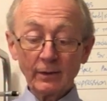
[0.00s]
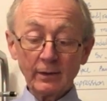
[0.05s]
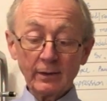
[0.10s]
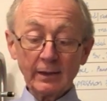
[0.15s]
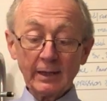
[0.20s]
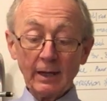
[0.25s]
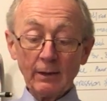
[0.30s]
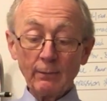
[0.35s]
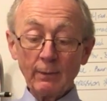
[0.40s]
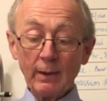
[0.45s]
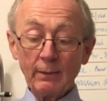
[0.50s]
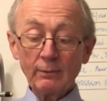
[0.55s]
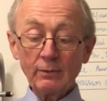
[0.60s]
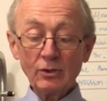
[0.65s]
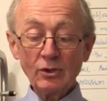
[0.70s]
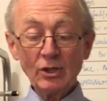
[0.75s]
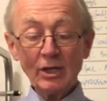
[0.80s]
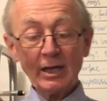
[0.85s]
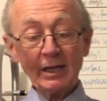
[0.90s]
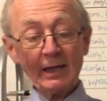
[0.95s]
get round and
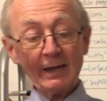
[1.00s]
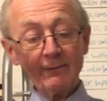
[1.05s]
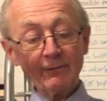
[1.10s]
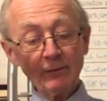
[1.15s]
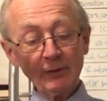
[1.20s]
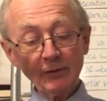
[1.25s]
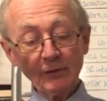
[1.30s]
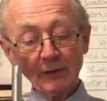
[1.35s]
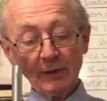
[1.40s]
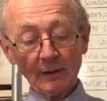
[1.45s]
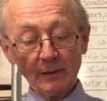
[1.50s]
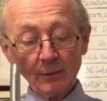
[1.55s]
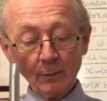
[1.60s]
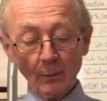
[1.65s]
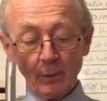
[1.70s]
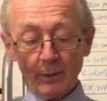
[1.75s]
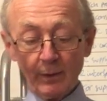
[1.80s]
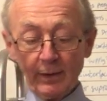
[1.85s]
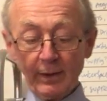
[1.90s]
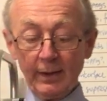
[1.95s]
check every single
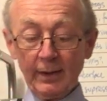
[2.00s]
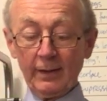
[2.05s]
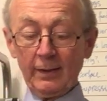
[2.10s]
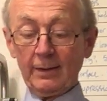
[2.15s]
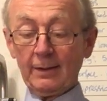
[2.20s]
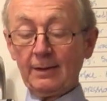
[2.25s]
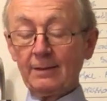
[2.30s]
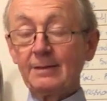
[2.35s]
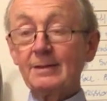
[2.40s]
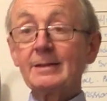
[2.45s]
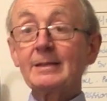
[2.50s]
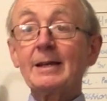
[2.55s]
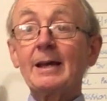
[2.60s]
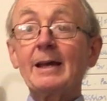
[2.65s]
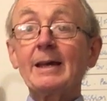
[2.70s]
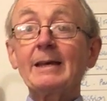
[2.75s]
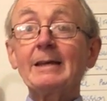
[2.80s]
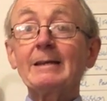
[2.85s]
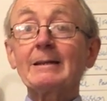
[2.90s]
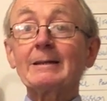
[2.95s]
one and
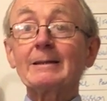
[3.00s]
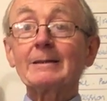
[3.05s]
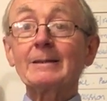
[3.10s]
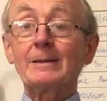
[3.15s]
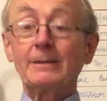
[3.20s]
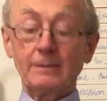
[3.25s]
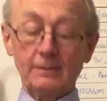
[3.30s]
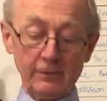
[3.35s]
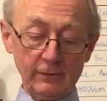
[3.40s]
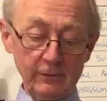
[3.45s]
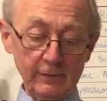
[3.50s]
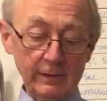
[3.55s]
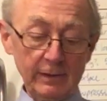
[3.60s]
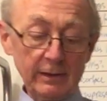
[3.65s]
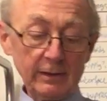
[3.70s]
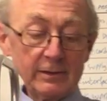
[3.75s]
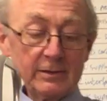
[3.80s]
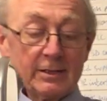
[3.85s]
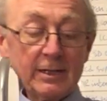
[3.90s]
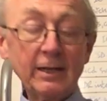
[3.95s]
tighten. There's a
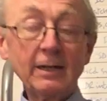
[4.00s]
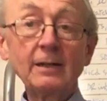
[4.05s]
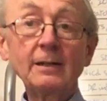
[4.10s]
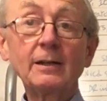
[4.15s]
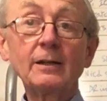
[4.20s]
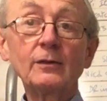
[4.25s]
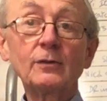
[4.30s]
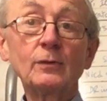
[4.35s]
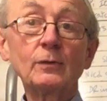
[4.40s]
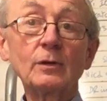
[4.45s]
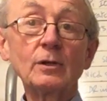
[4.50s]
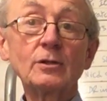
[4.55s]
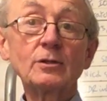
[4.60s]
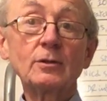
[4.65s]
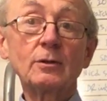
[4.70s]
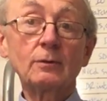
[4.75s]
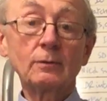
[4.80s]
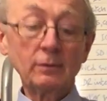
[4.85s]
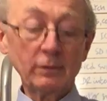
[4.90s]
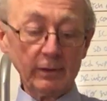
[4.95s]
little tightening sort of
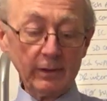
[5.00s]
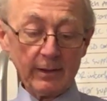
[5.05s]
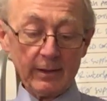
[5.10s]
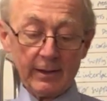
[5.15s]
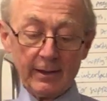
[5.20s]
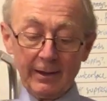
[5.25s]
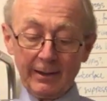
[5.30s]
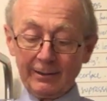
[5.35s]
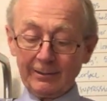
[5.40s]
toggle there.